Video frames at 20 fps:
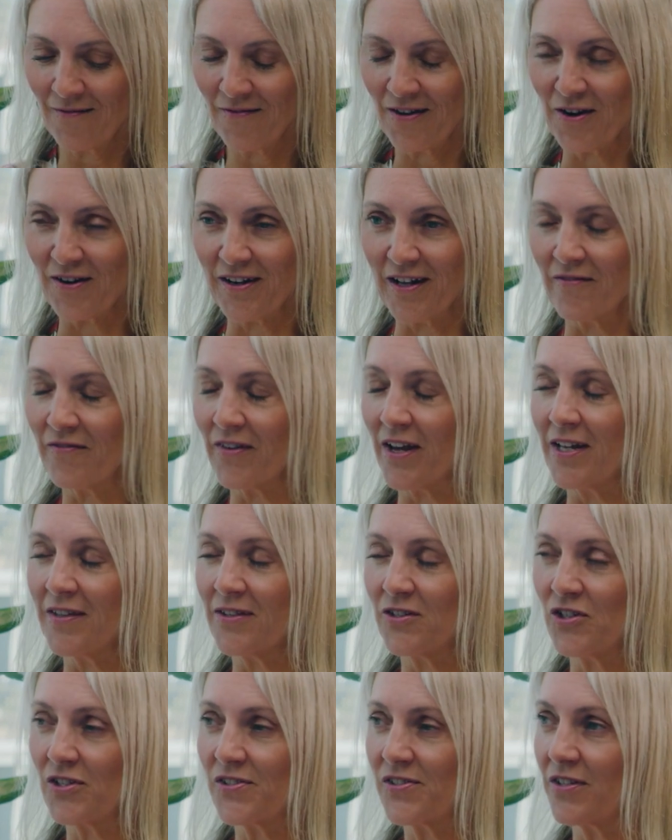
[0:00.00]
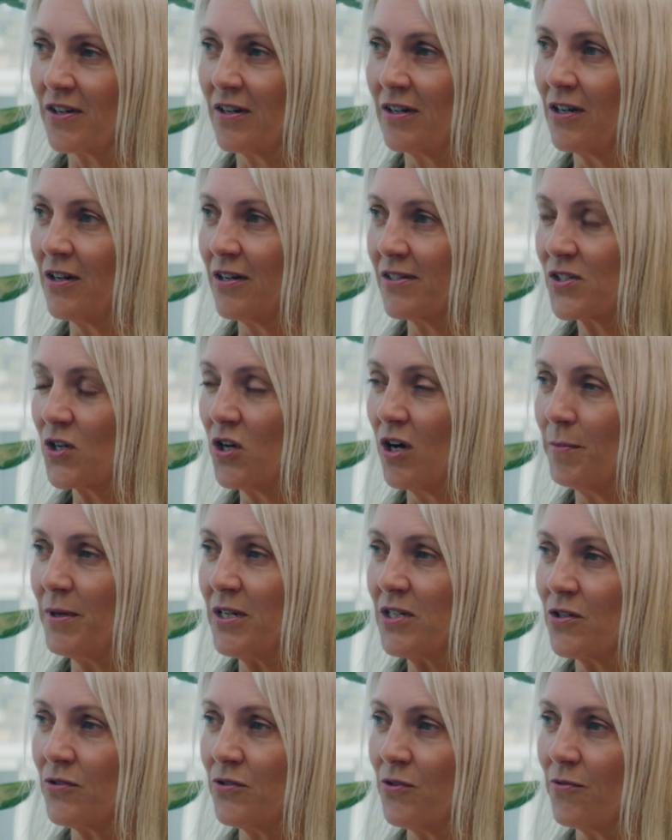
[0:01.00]
Fair enough. And just a last
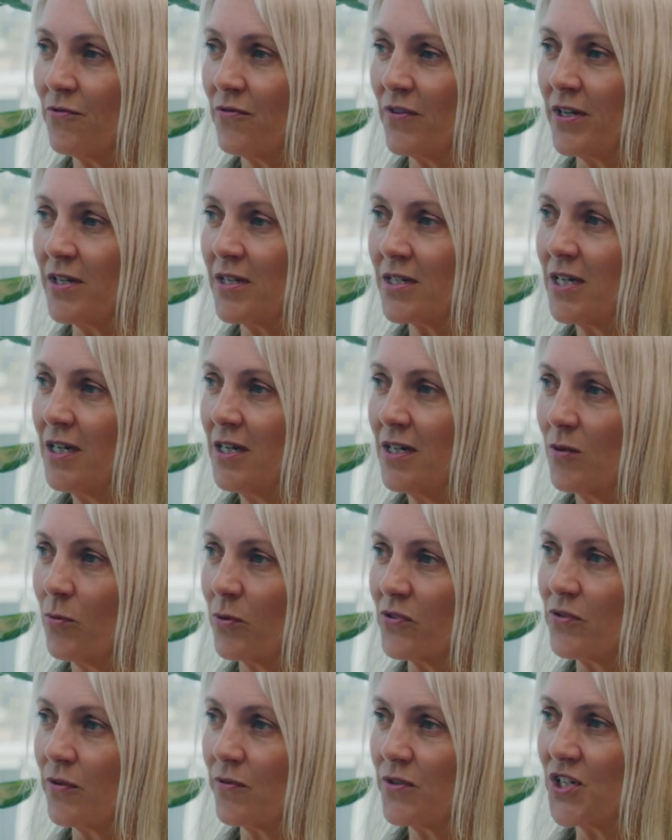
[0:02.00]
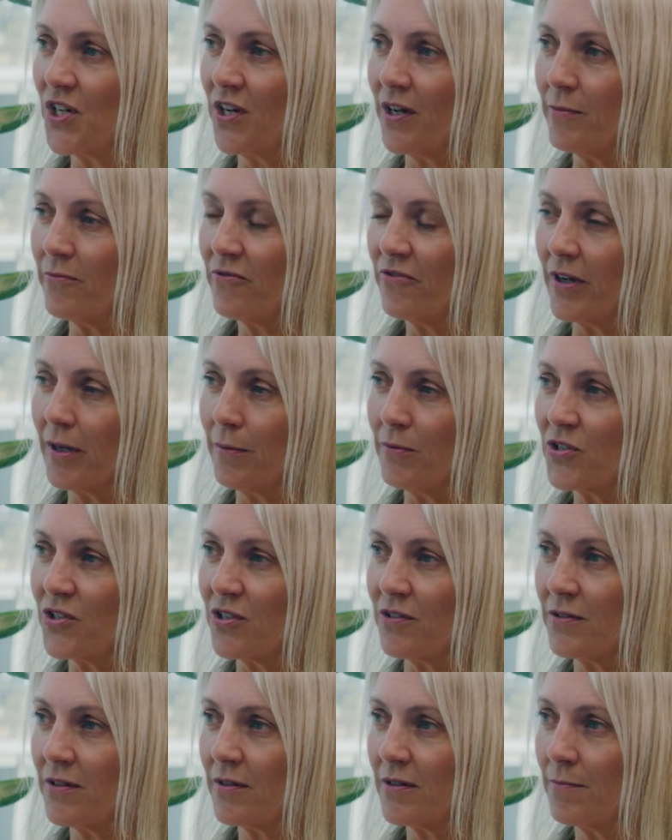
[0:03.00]
comment on your fund. What sort of time frame
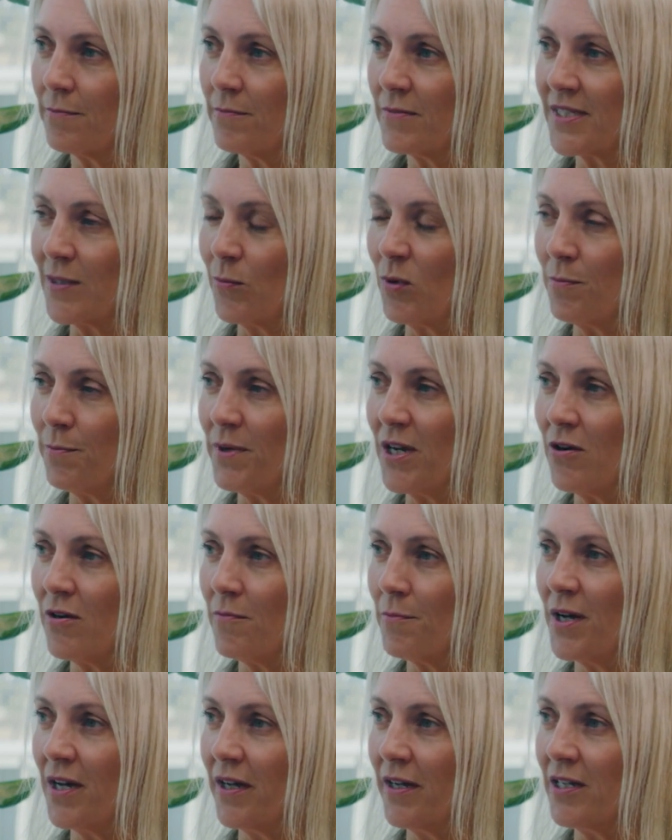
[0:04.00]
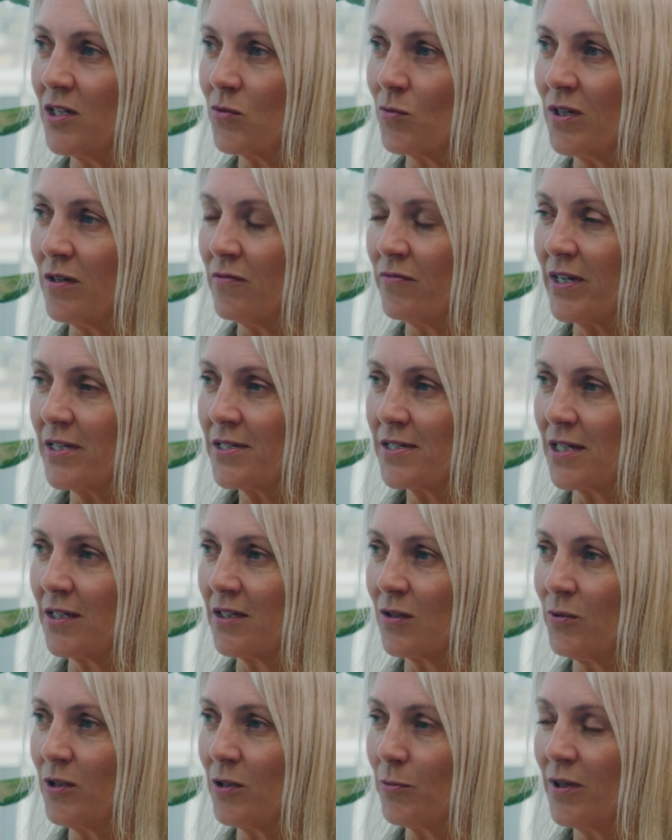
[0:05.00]
should someone bear in mind when investing in
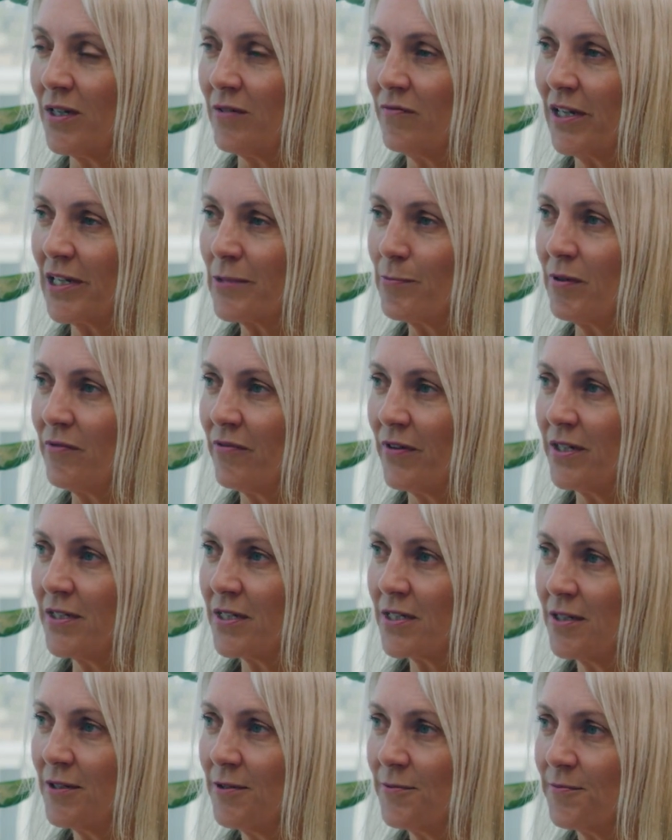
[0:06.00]
the Worldwide Flexible Fund?